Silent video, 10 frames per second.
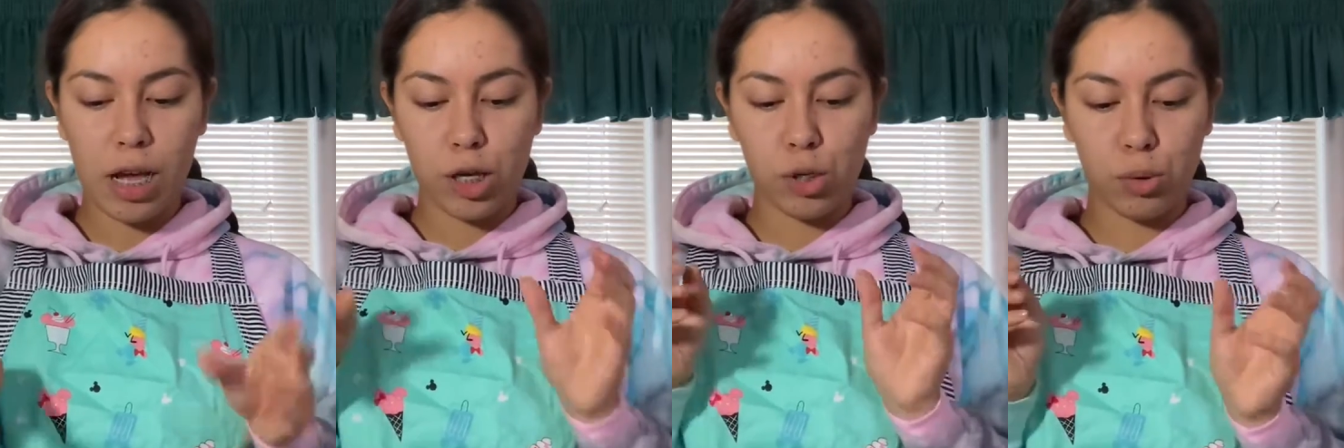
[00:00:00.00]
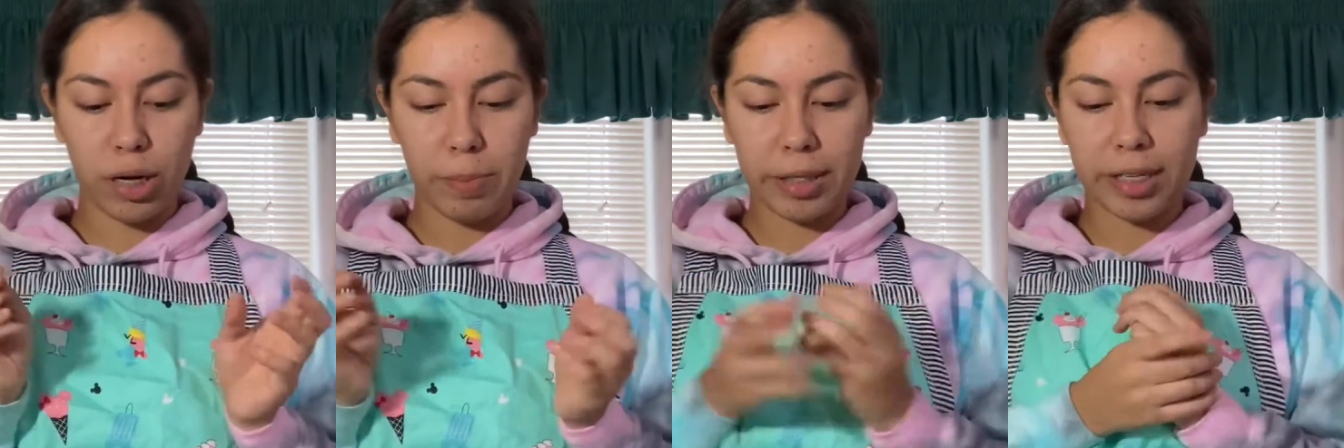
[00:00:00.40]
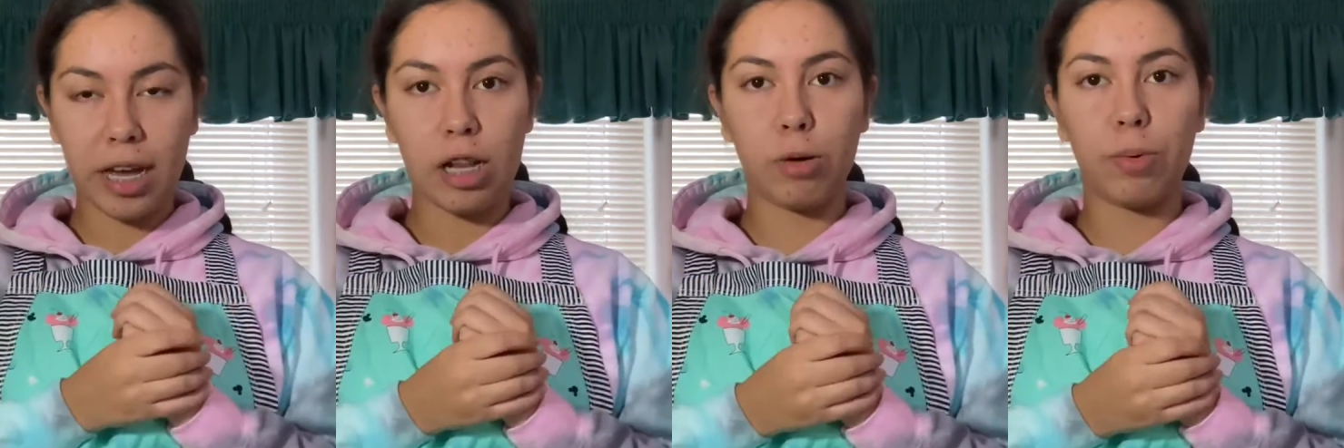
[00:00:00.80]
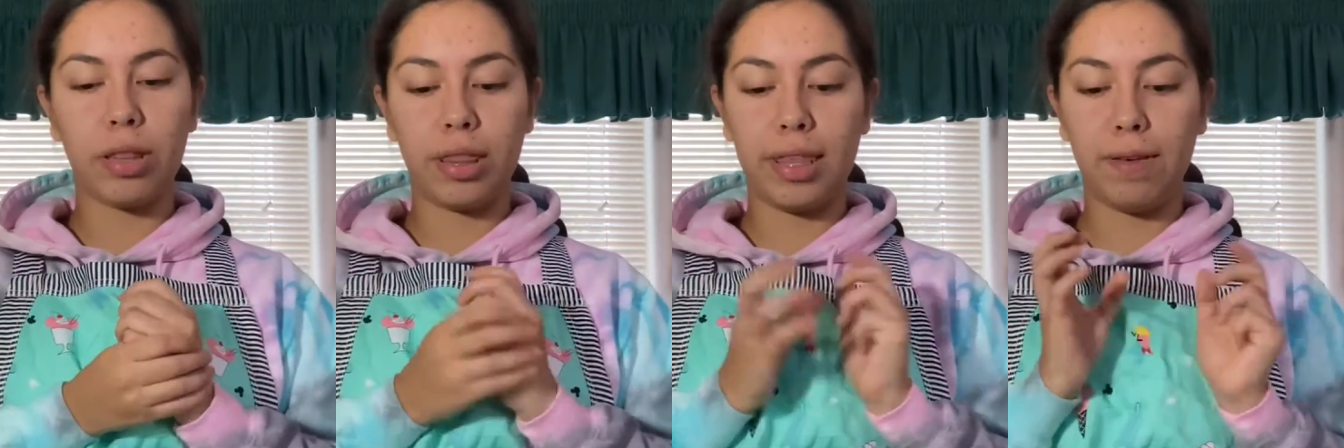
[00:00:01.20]
shortening mixed together
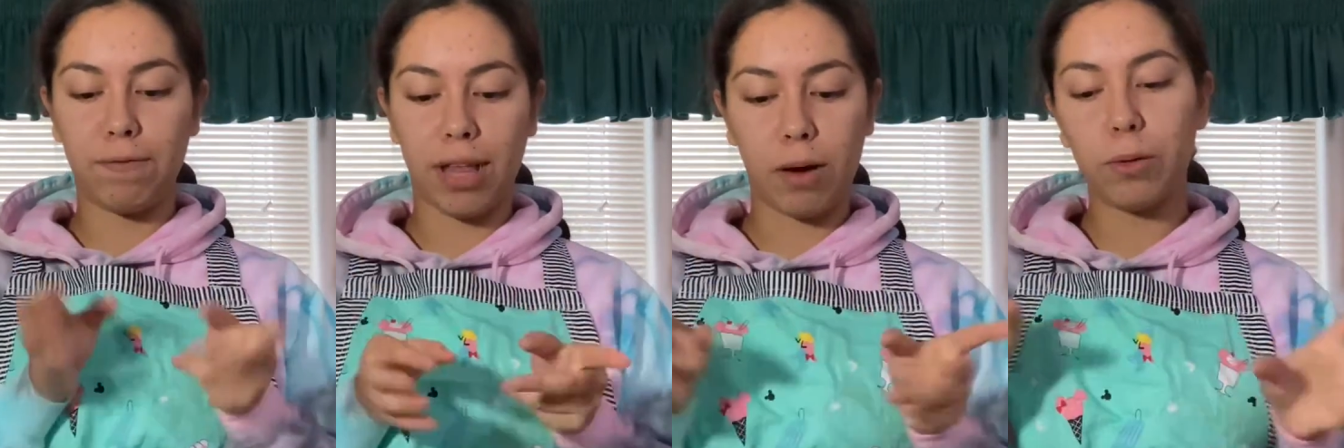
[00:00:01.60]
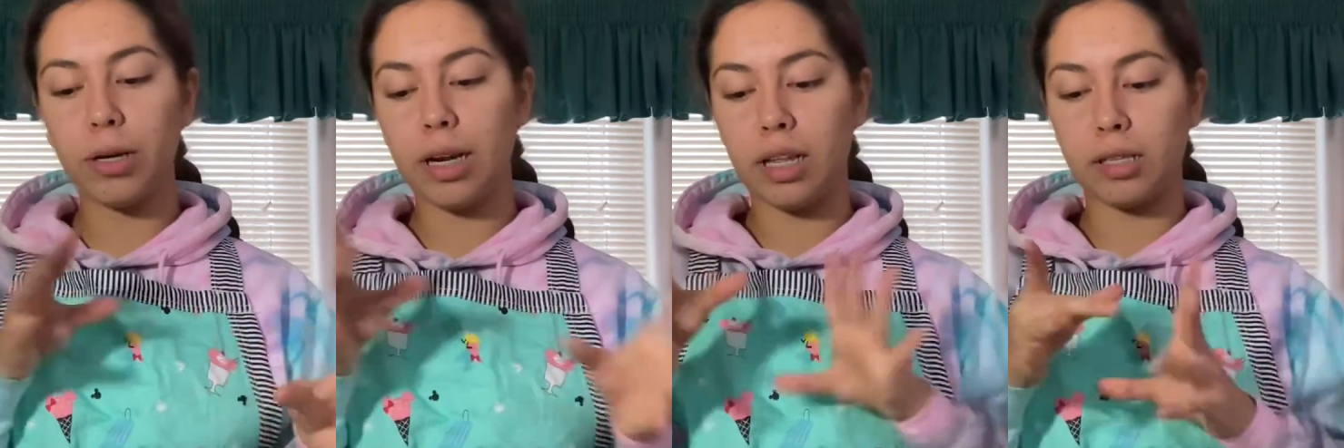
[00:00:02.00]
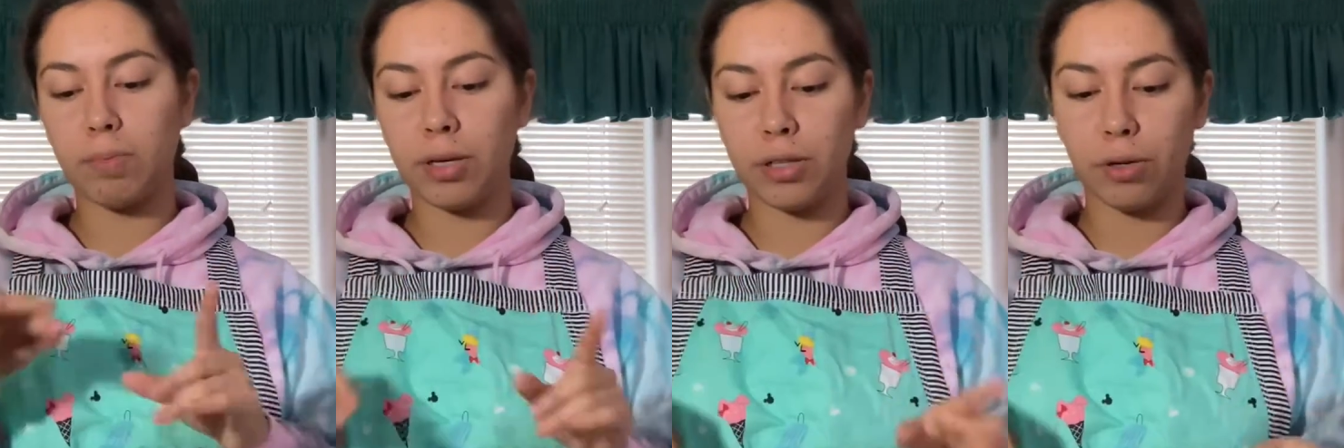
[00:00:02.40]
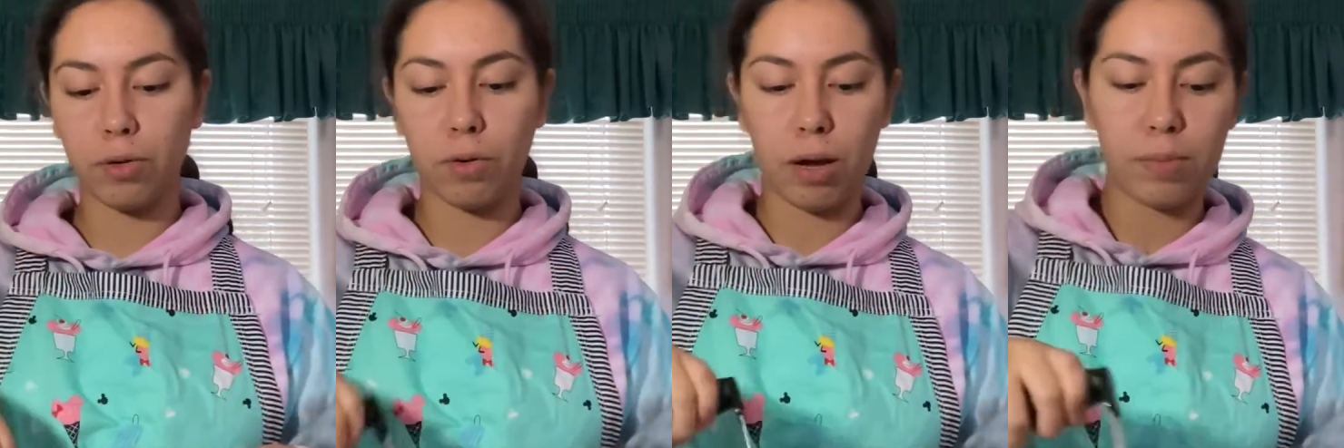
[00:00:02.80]
with the flour, and it's a bunch of little
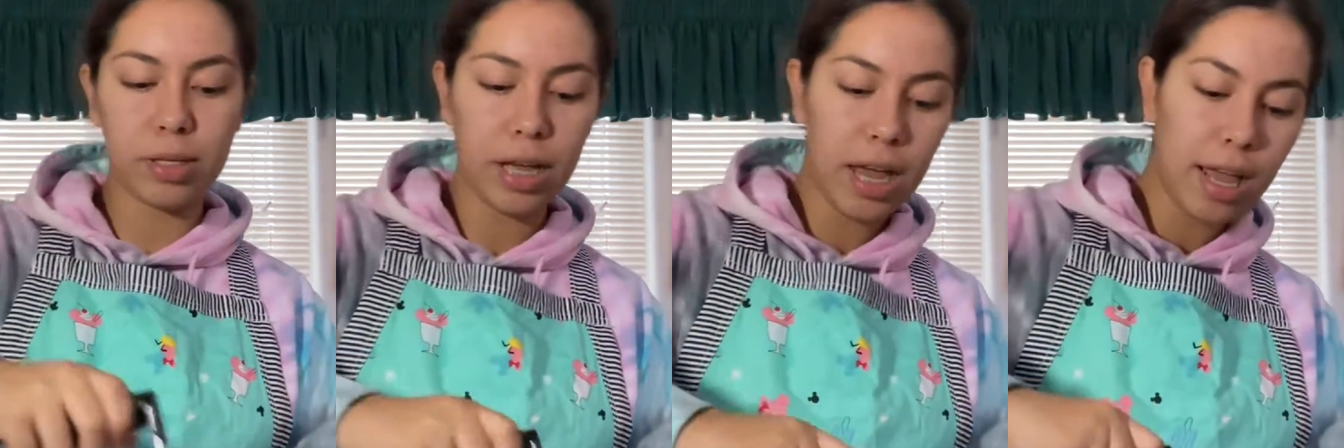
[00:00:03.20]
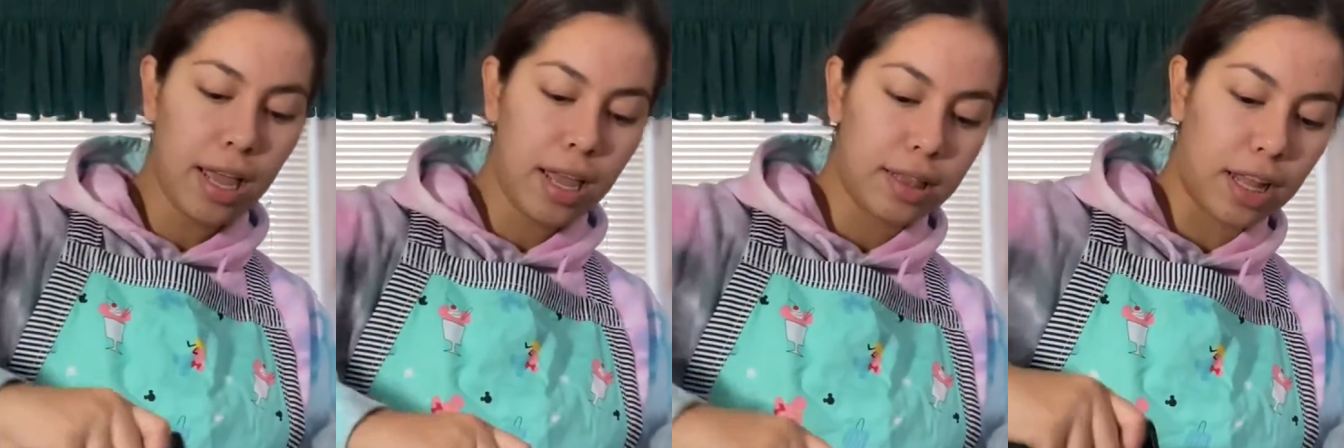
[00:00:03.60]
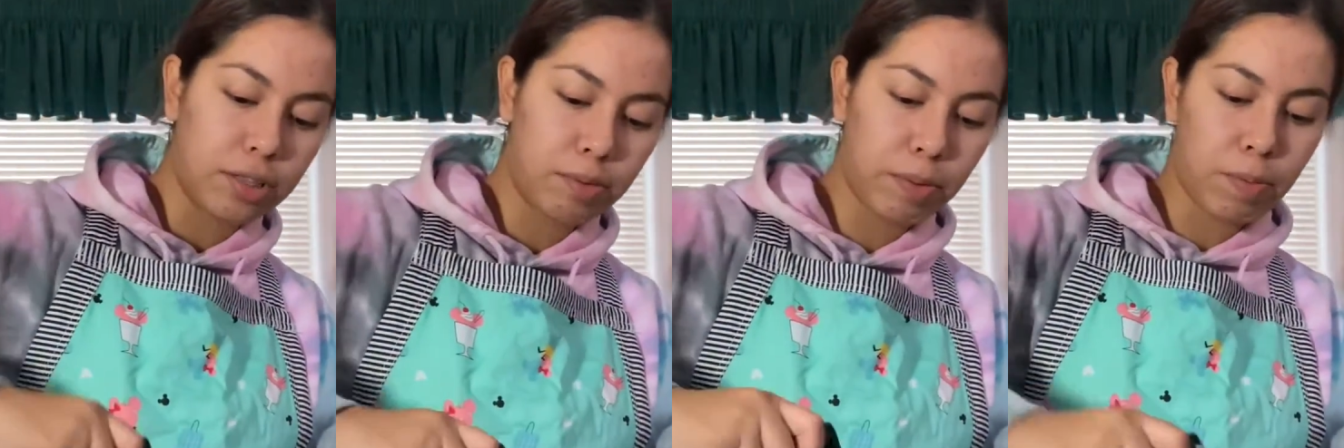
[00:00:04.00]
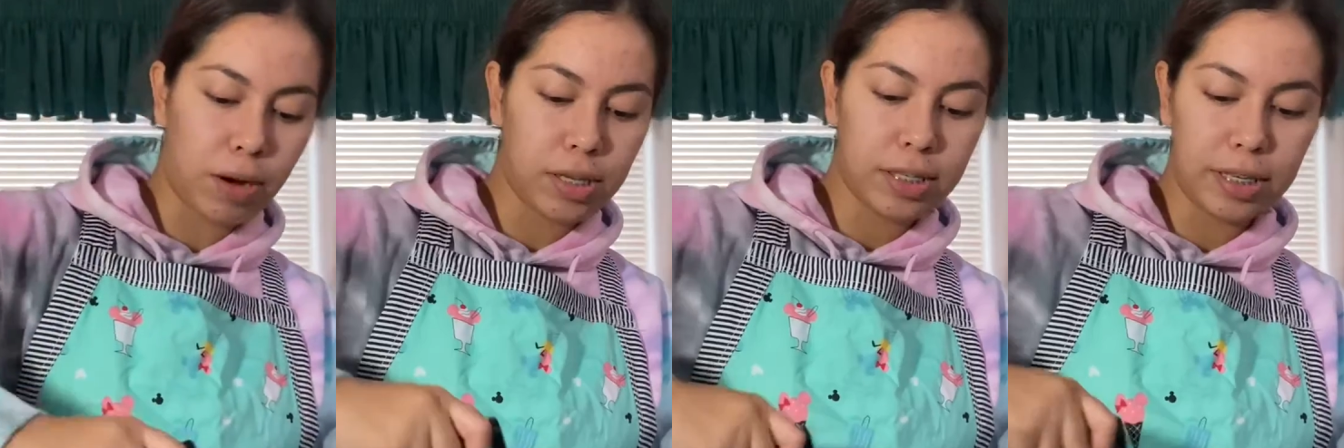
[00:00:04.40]
crumbs. That's what we
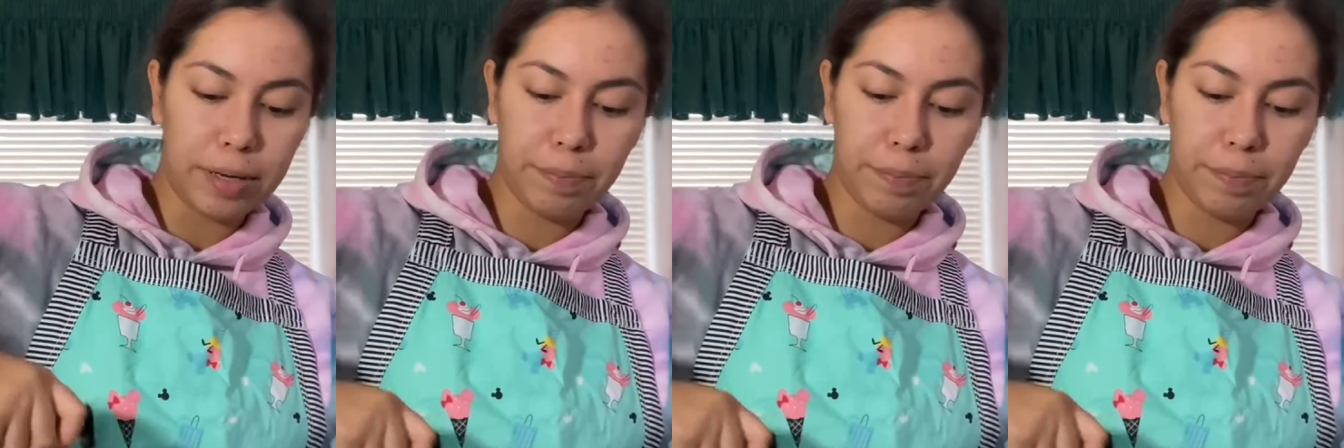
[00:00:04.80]
want to see.